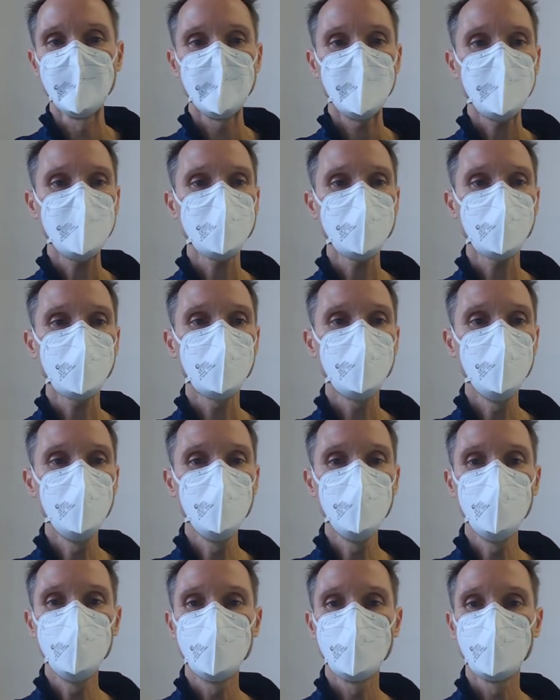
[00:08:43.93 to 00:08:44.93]
In a
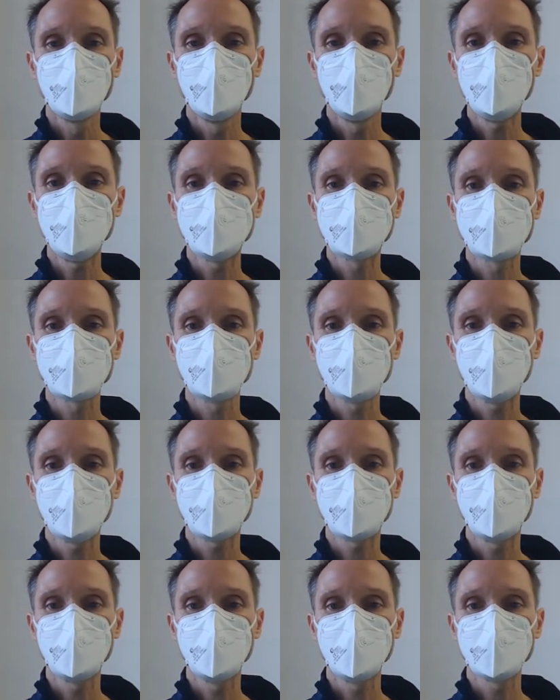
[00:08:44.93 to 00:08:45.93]
few weeks, we are
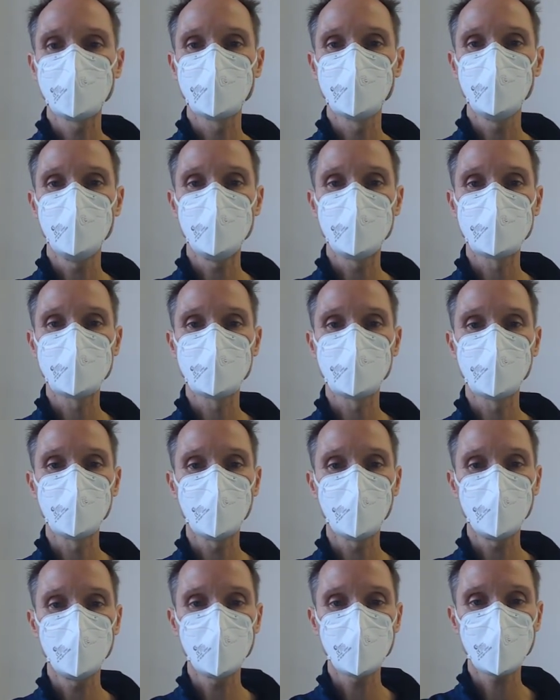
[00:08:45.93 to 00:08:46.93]
going to
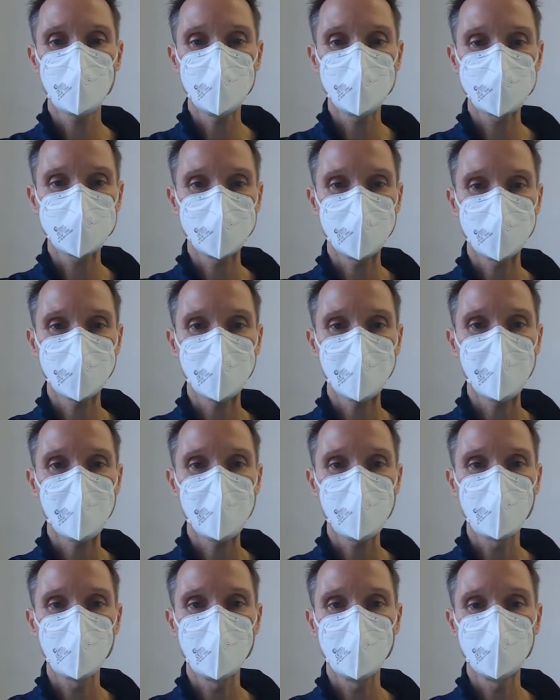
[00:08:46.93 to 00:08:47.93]
explore things like
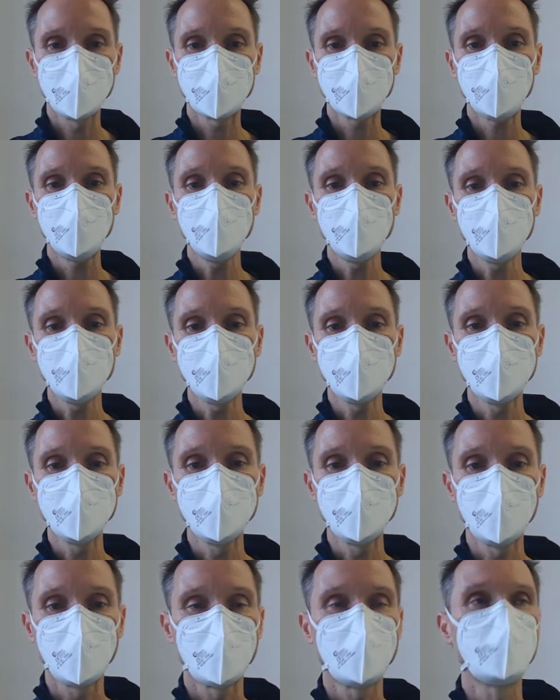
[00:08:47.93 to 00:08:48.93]
Angular
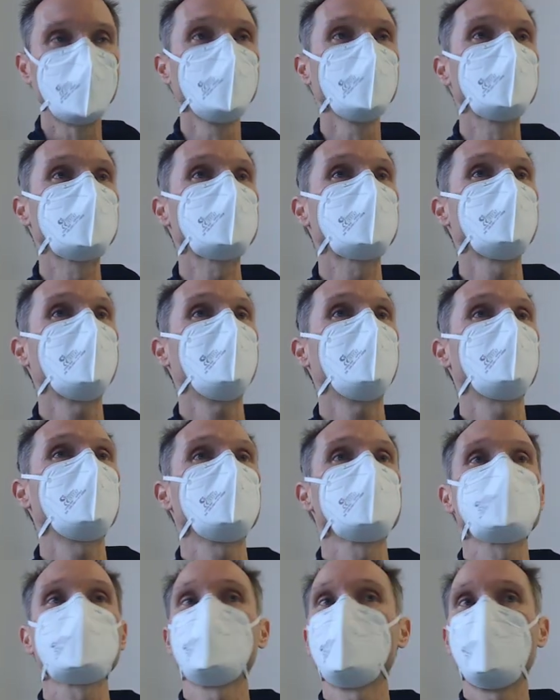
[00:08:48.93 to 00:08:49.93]
Material or Bootstrap and
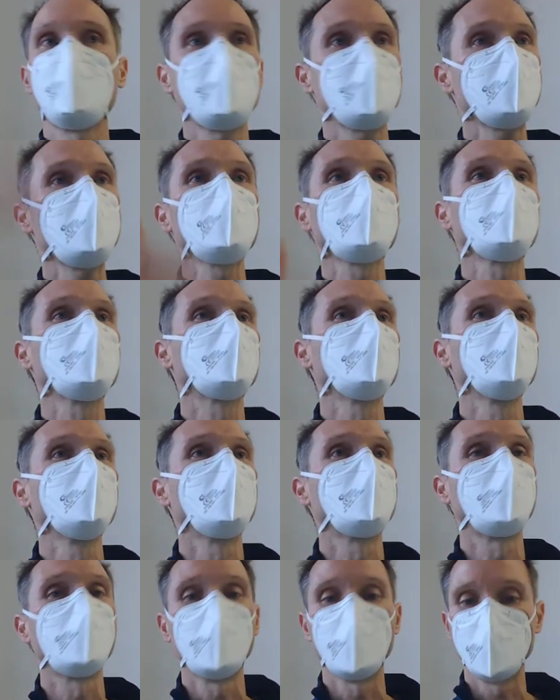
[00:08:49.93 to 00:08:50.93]
so on, and they will do it
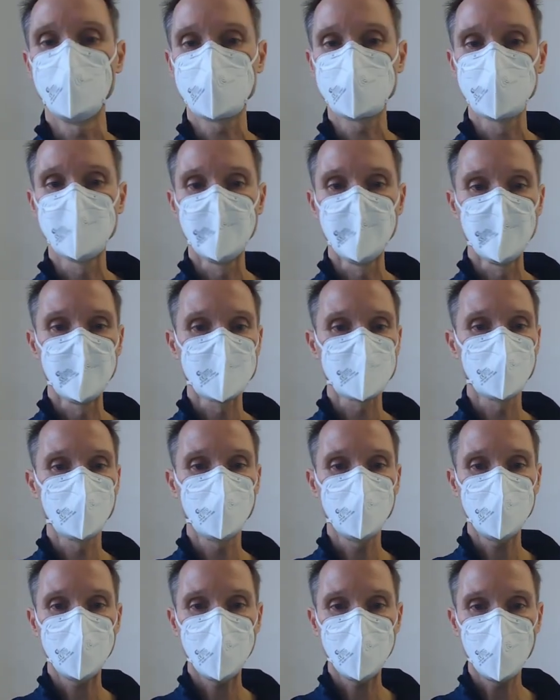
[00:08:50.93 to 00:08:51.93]
for us. So for
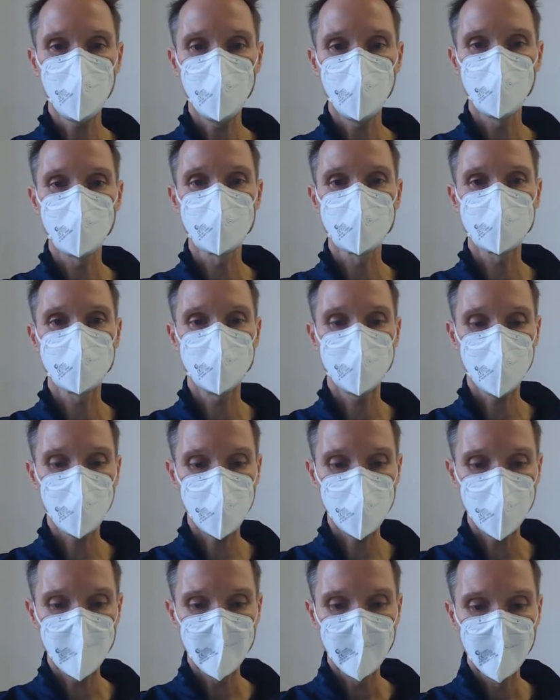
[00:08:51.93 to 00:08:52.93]
now, for
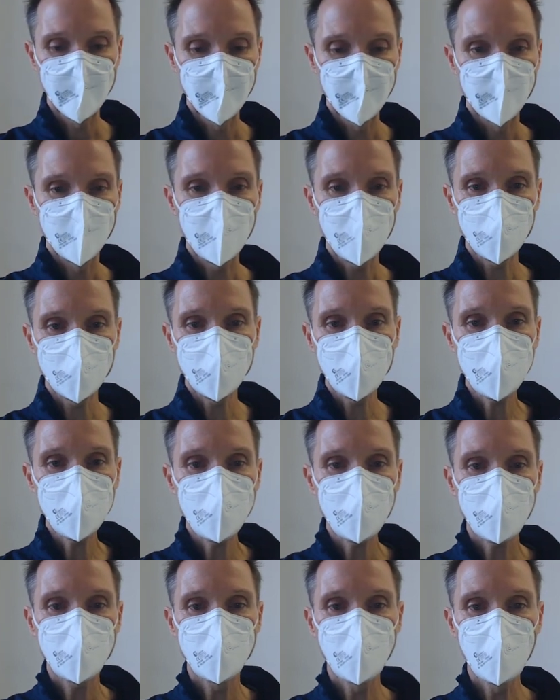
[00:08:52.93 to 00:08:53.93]
today, we are really
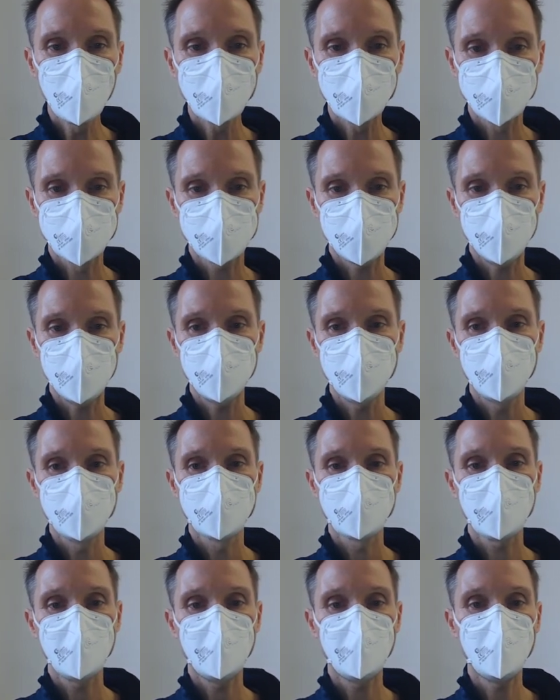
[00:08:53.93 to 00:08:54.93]
focusing
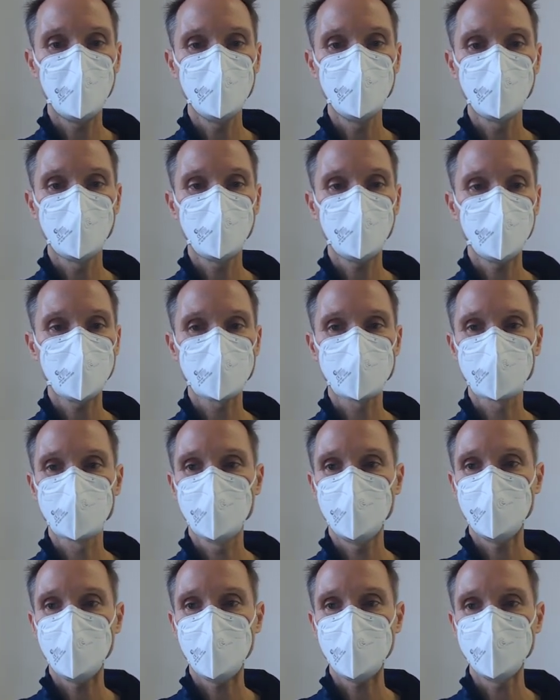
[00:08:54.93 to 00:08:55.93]
on
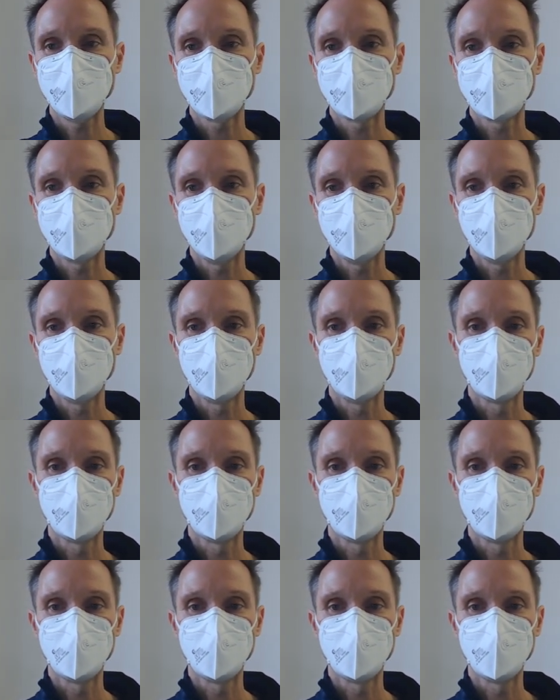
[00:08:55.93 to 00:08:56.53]
functionality.